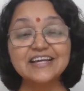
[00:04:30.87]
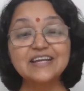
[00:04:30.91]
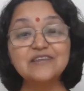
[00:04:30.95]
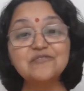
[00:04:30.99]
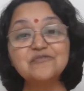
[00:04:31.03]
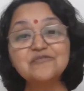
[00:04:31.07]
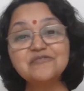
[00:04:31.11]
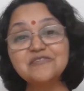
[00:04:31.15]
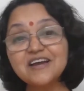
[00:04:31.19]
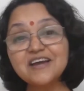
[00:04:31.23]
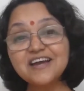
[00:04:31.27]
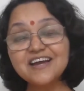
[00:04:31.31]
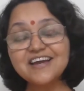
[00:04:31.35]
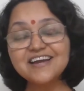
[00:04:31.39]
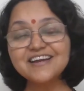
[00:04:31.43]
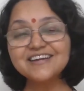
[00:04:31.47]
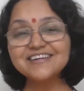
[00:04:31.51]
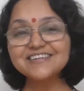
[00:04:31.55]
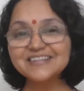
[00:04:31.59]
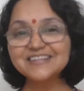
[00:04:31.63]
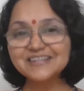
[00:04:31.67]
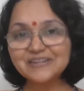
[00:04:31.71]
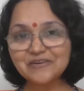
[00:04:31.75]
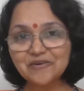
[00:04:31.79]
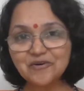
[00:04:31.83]
In
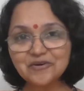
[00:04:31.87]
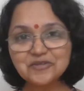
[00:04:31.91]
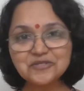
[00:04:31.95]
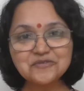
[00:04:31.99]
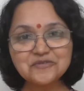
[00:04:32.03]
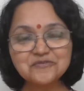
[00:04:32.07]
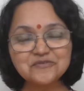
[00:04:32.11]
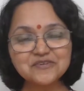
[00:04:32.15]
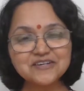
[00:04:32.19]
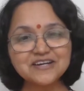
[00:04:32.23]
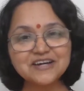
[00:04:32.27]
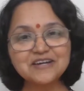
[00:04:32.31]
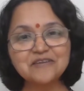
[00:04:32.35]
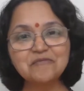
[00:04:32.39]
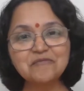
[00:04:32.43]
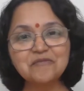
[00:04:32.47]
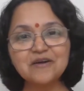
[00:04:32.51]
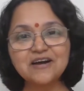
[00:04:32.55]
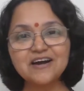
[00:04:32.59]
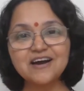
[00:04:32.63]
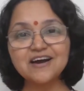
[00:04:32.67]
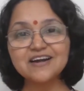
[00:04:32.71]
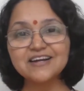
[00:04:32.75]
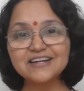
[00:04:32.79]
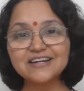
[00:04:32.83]
fact, the laws of
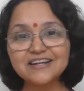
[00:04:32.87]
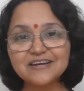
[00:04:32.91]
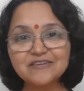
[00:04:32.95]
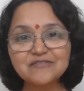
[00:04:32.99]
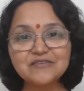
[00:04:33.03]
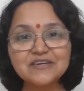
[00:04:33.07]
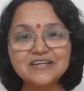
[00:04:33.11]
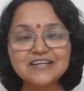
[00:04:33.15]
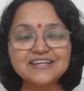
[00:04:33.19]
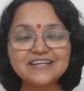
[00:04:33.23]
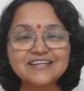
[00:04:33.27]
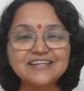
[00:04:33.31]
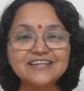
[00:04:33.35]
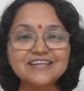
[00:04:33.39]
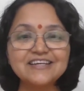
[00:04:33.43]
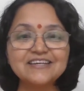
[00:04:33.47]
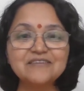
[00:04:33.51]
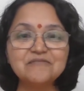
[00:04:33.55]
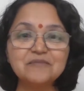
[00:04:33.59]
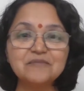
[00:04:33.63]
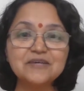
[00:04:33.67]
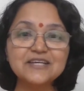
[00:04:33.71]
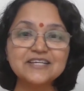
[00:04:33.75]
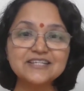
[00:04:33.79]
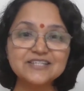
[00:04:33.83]
karma are
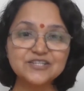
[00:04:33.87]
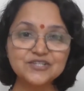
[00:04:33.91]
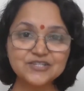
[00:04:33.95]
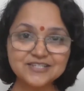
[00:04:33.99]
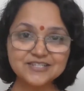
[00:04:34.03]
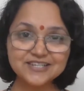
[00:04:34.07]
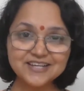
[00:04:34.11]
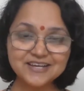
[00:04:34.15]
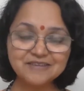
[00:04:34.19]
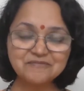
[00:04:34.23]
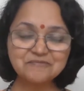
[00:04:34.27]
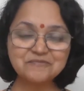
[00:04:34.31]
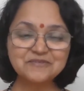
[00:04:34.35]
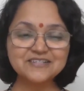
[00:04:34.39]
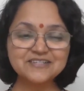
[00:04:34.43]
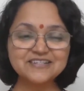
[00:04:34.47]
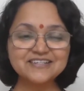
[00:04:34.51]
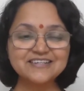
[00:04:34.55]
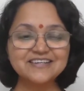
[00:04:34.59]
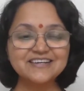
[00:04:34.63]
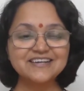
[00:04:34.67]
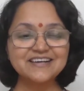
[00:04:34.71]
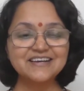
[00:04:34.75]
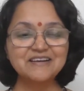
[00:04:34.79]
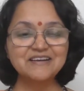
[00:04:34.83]
lovingly being shaped
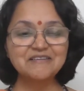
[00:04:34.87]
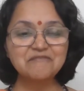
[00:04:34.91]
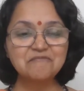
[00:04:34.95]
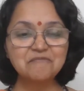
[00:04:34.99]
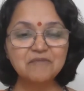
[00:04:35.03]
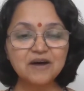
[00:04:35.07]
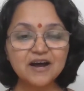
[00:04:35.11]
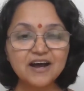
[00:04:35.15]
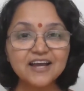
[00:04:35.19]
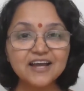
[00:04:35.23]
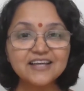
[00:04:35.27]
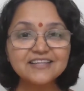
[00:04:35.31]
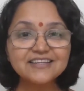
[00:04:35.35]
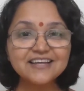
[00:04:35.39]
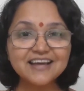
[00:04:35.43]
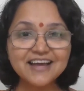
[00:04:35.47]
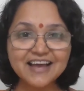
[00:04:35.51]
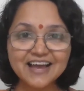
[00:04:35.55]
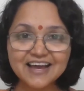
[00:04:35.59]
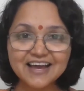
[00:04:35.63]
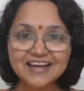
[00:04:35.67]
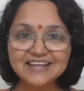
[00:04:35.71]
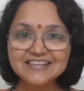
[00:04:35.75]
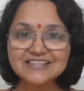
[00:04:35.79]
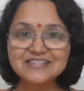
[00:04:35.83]
by the
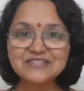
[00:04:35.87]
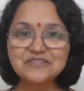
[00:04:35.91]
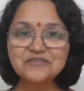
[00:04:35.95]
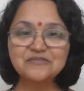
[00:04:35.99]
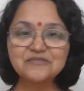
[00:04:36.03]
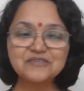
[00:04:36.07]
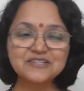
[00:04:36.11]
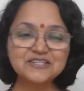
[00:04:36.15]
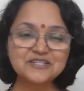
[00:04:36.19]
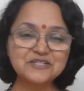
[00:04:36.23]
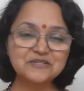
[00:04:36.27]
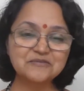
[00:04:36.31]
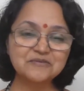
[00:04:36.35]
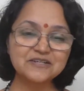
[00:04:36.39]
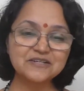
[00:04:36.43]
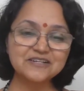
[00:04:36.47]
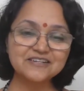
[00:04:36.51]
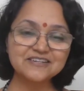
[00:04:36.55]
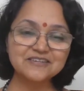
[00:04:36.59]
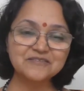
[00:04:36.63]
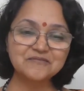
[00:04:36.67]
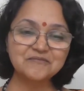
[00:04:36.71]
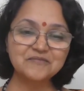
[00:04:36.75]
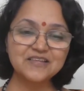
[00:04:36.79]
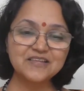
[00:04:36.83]
hands of
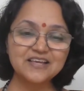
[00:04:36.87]
Ishvara.